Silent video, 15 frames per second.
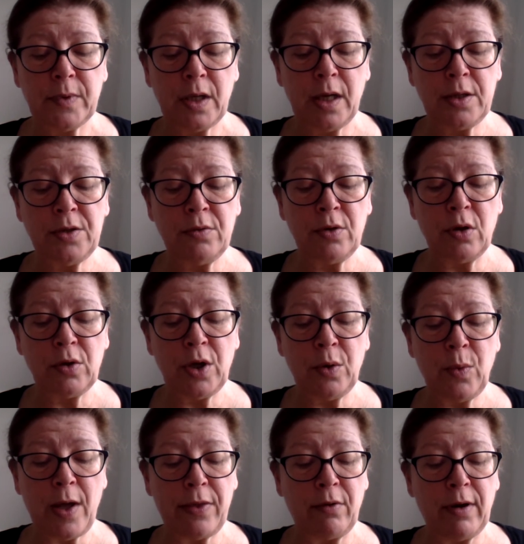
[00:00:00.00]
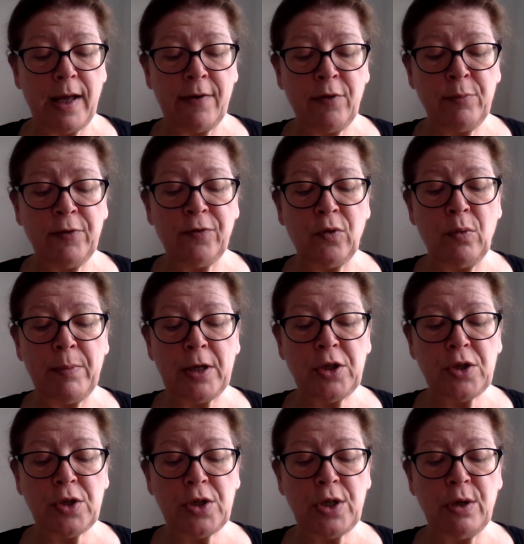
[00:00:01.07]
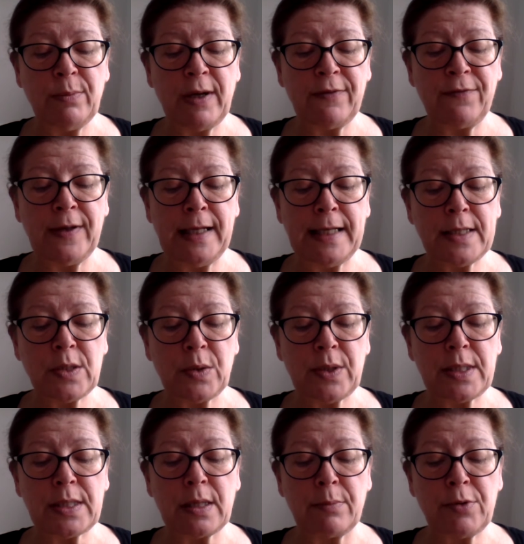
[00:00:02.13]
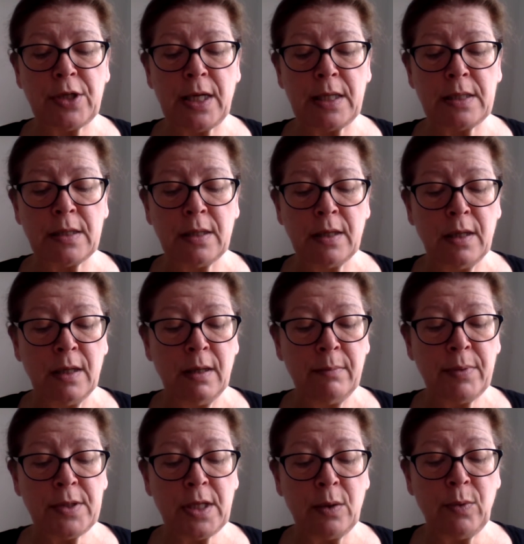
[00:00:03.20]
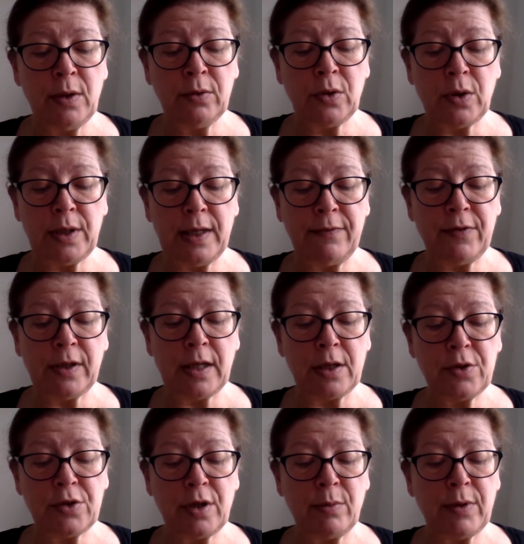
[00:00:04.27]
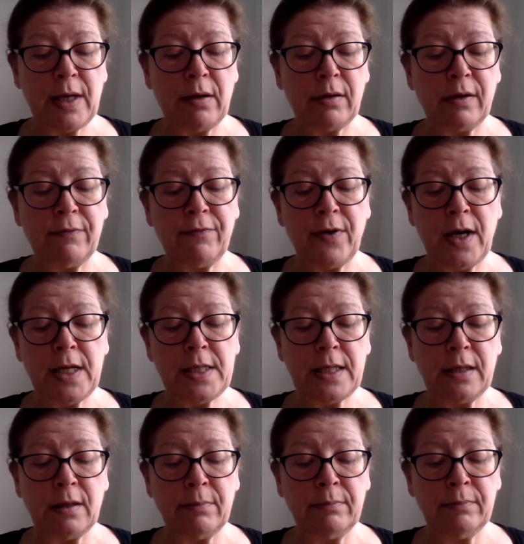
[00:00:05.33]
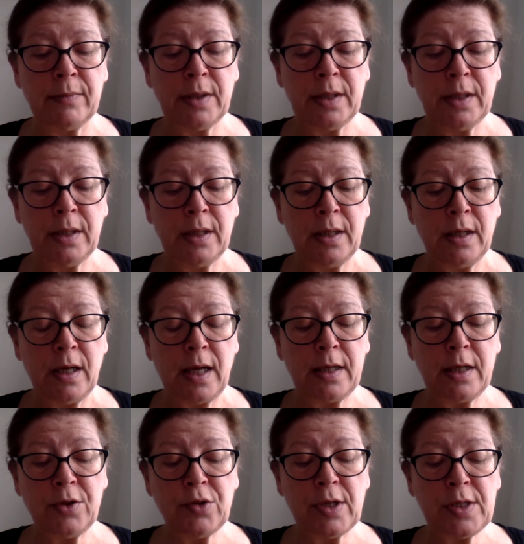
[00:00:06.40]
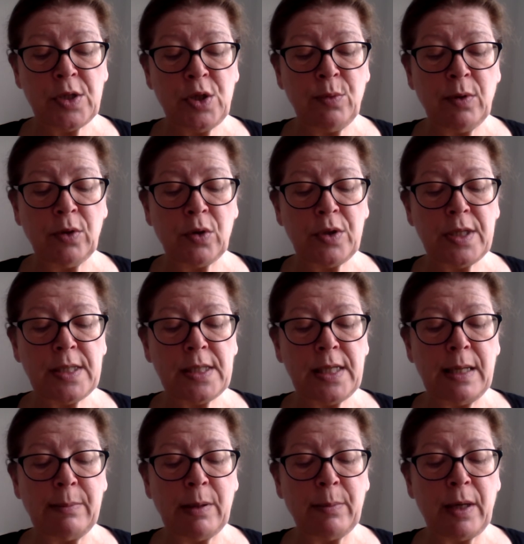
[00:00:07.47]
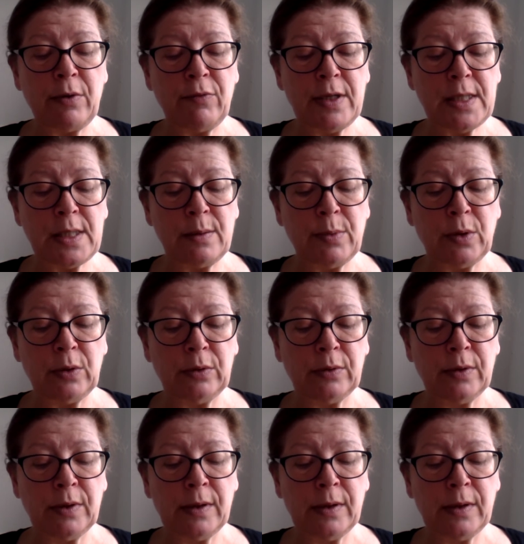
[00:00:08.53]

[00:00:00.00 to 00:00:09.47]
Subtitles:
I do not know whether I ever before mentioned to you my feelings on this subject, but I will not leave the country without confiding them, and I trust you will not esteem them unreasonable.